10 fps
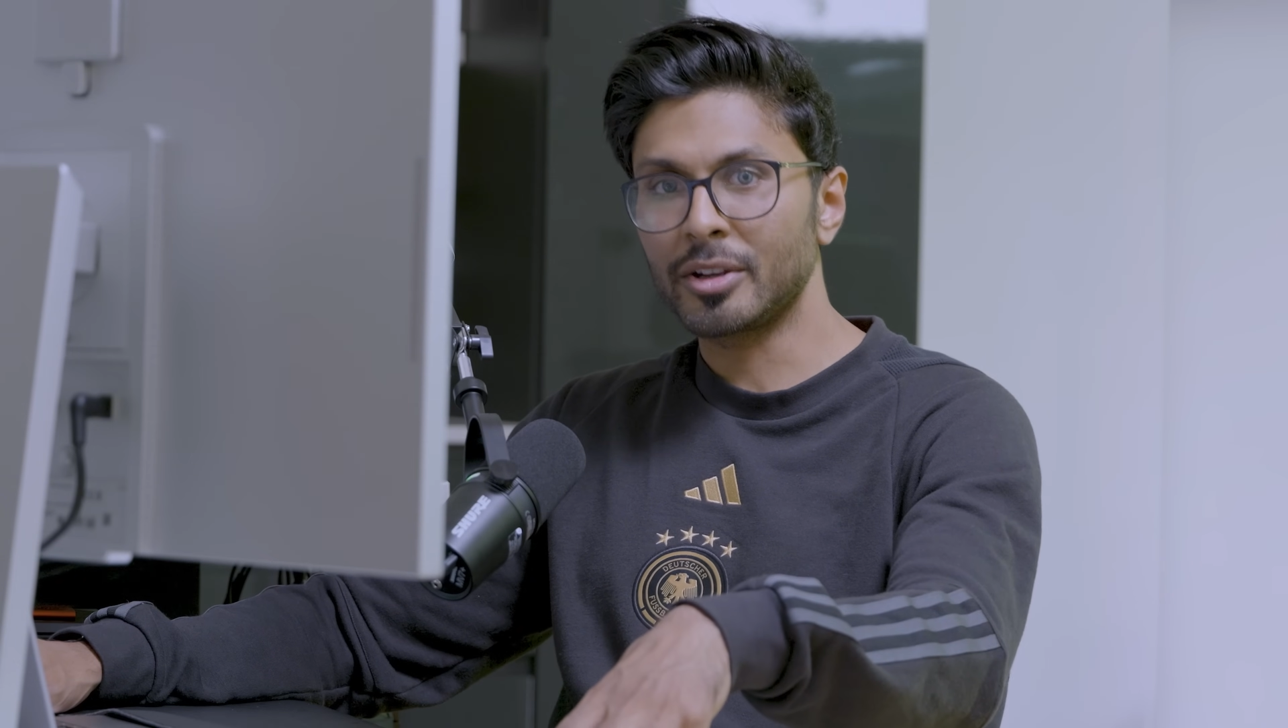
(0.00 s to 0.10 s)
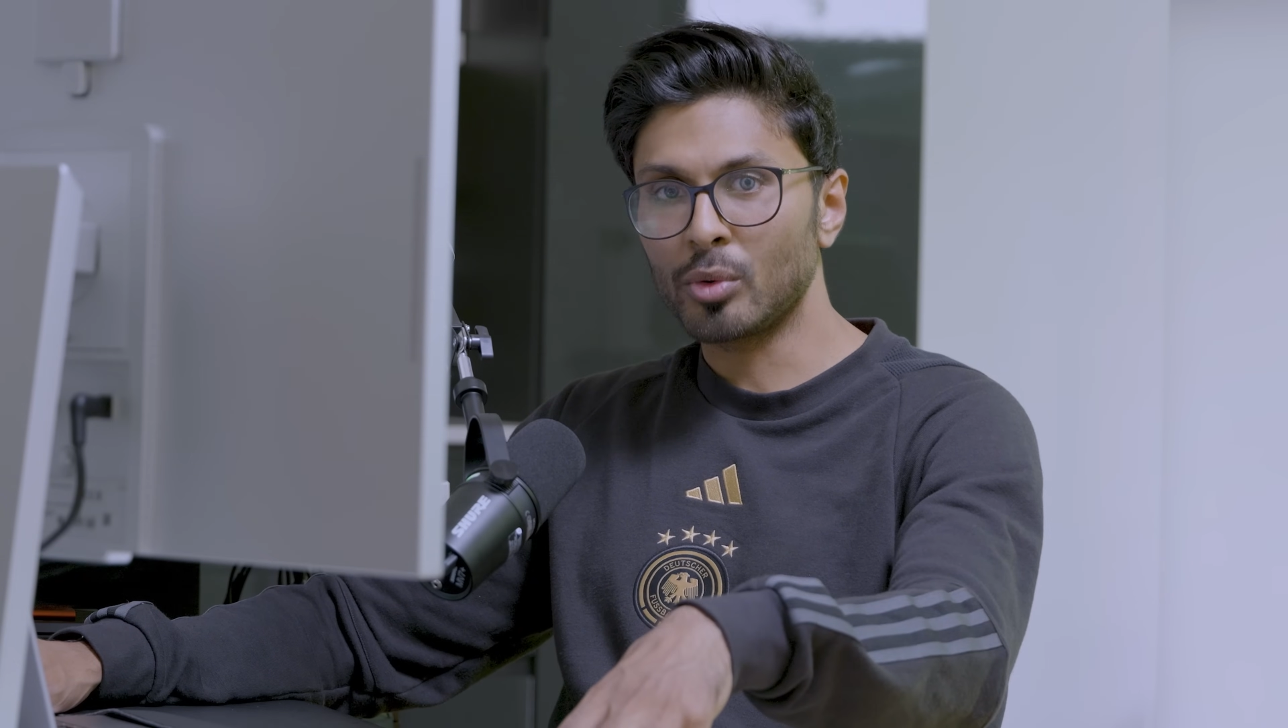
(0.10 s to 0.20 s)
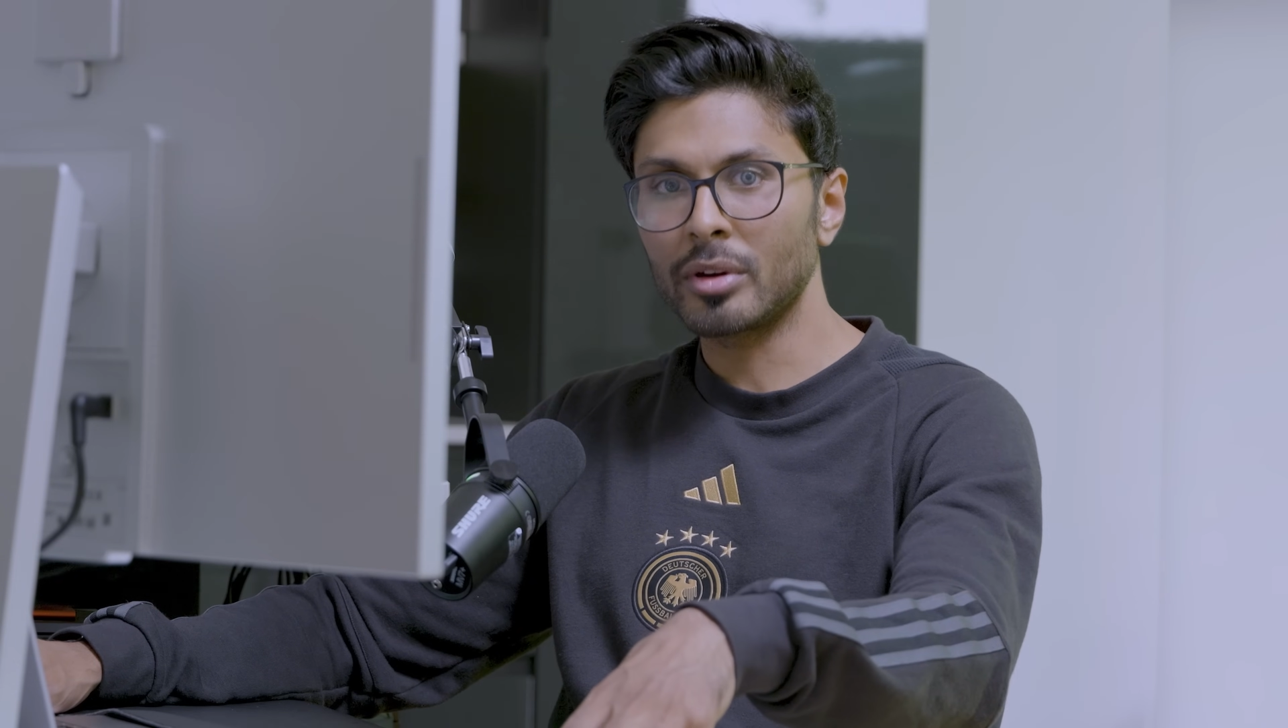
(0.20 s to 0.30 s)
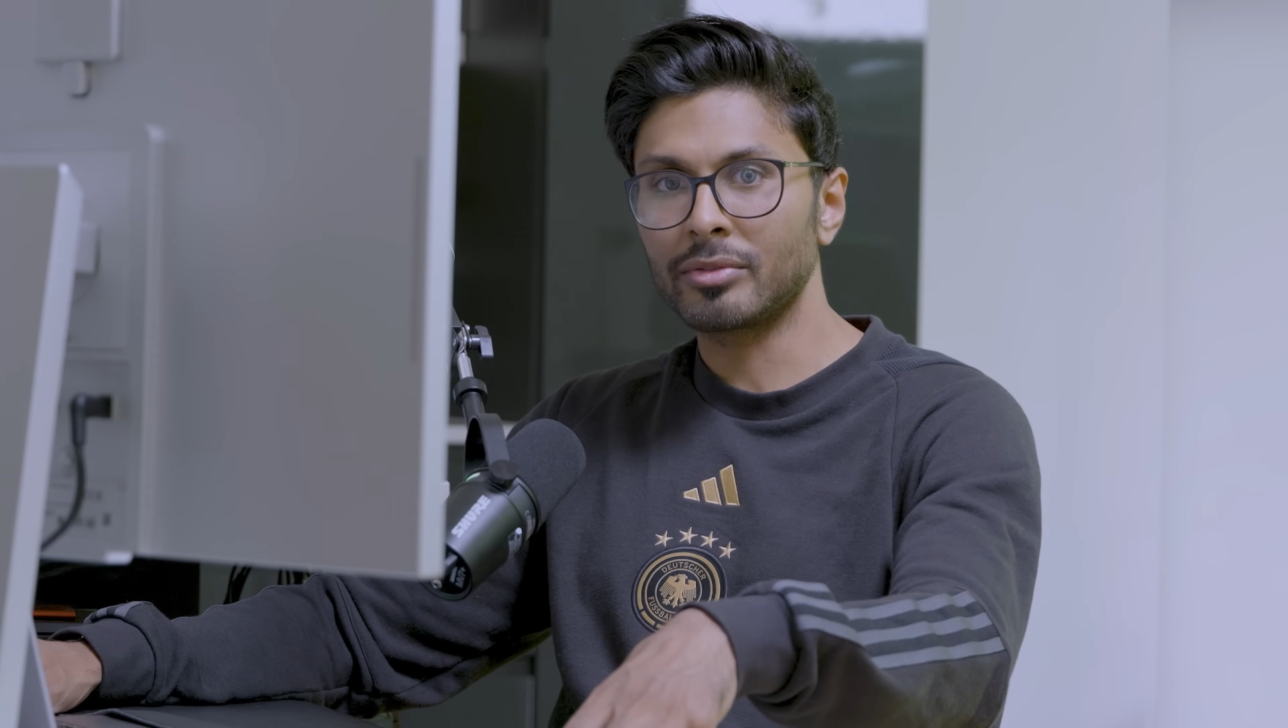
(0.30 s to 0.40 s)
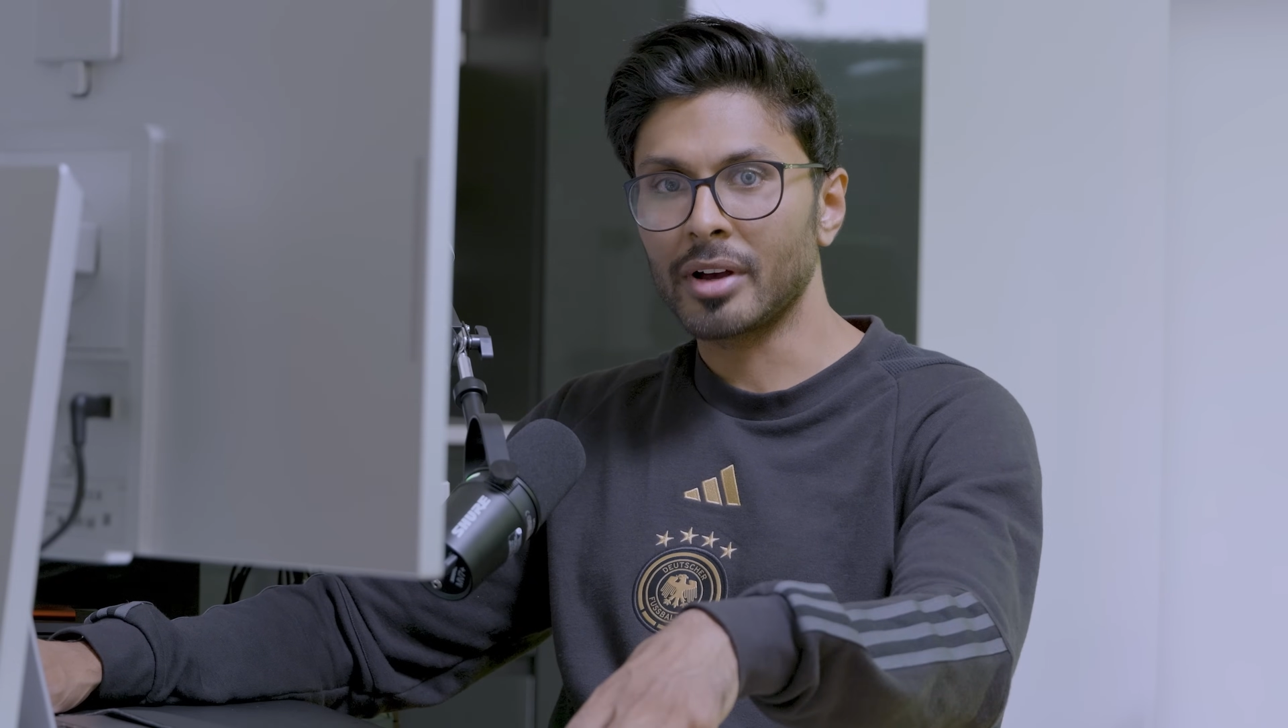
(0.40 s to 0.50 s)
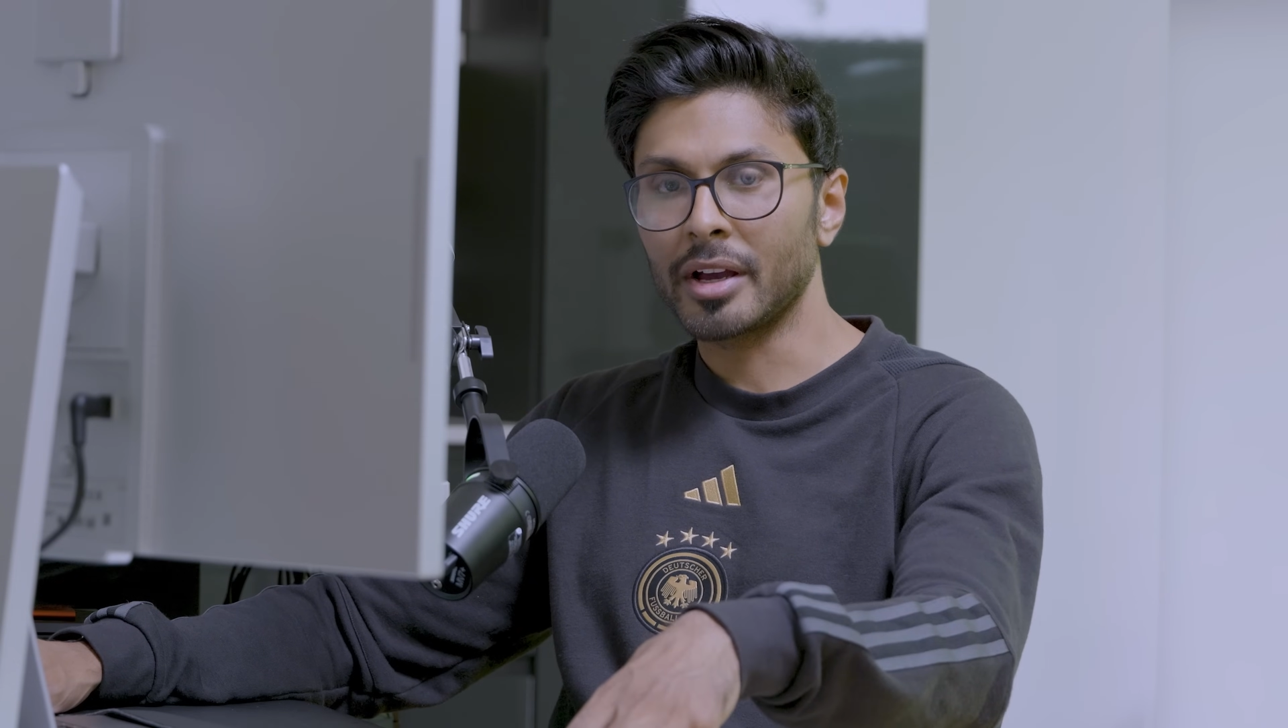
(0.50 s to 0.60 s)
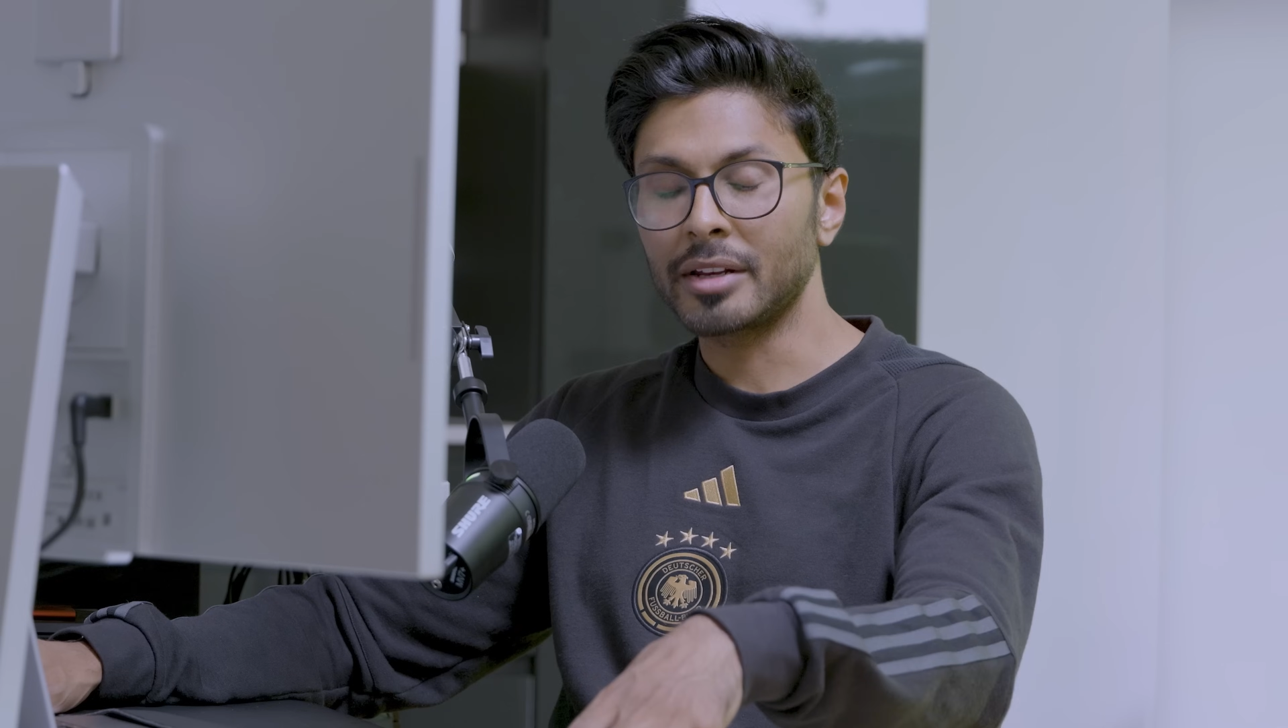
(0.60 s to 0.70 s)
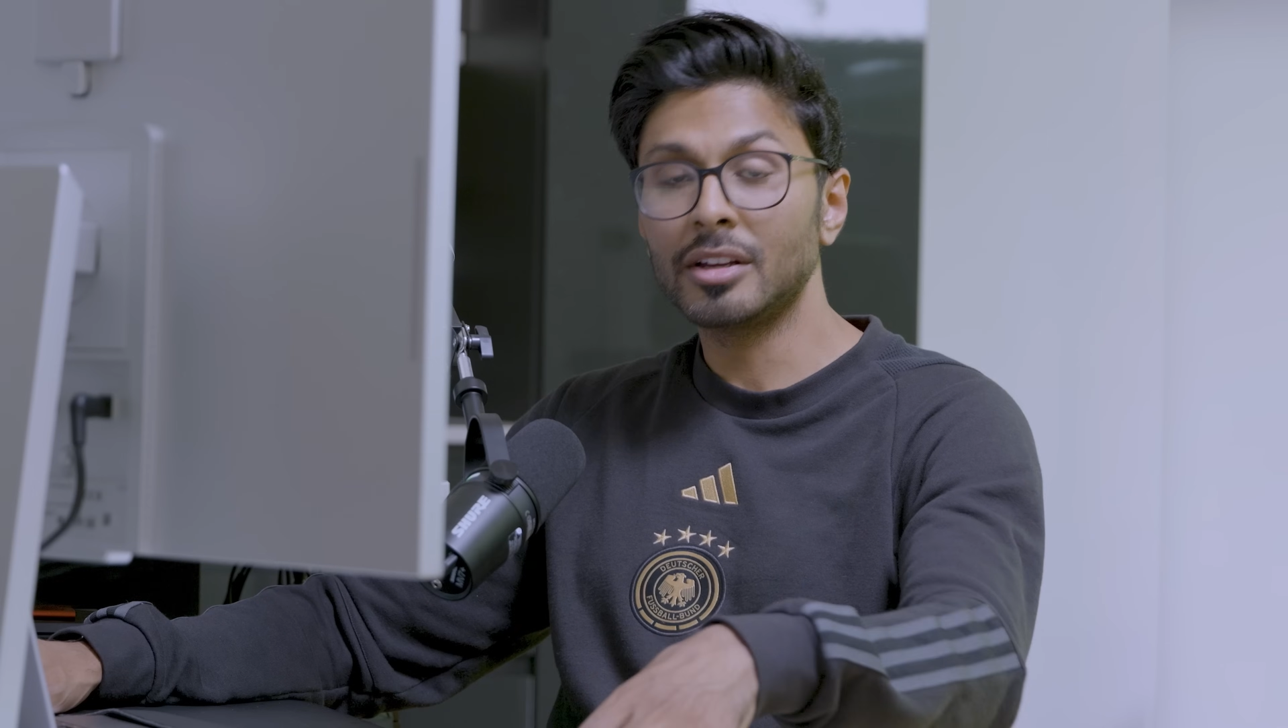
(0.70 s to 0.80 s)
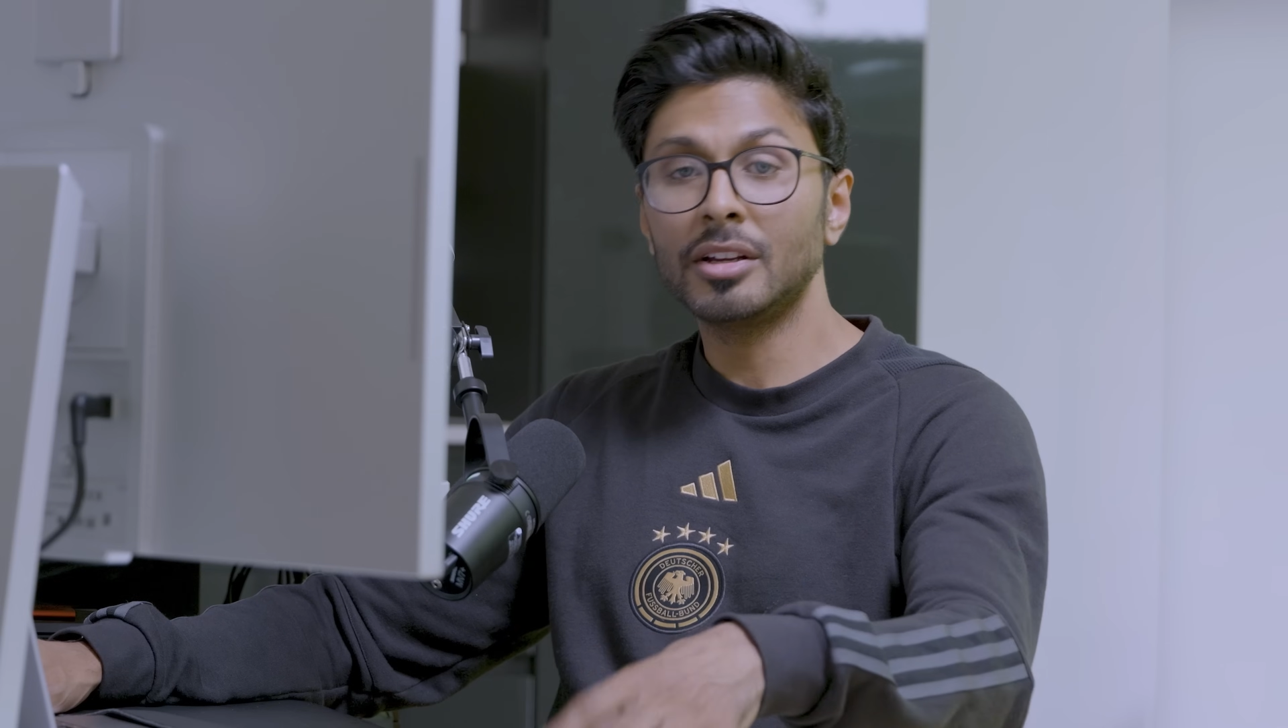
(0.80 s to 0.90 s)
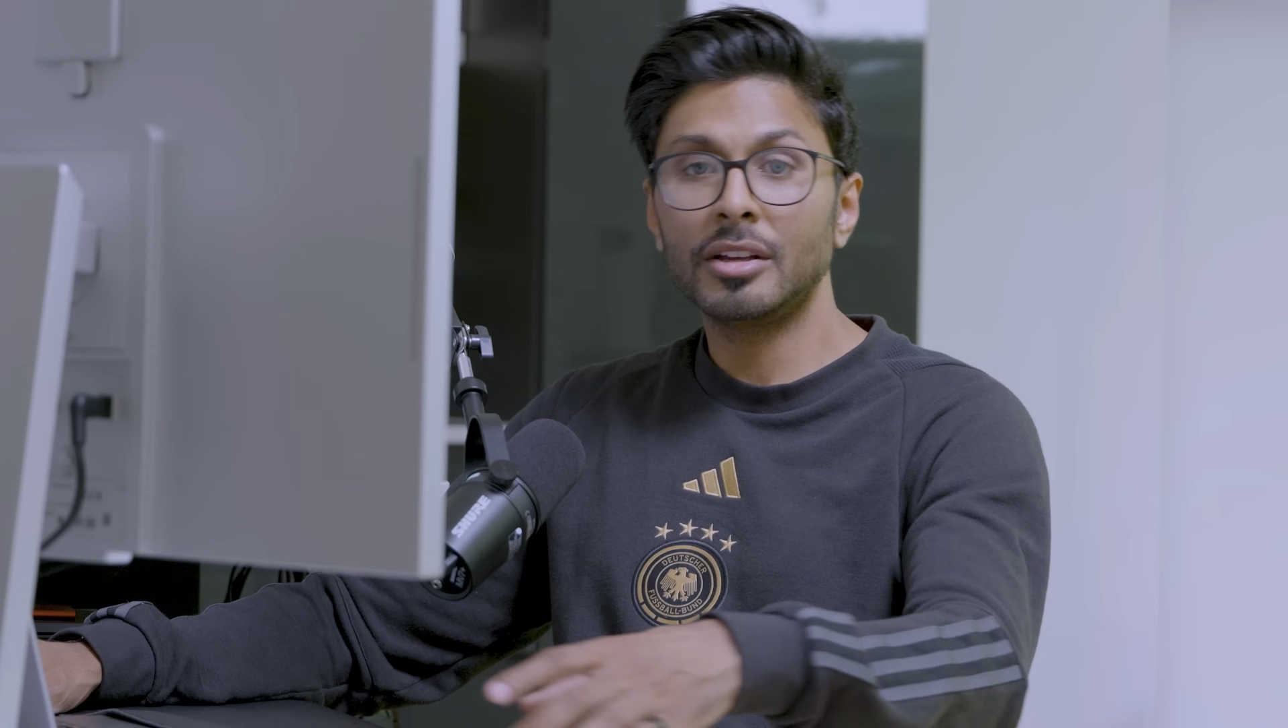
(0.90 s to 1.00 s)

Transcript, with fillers: qualified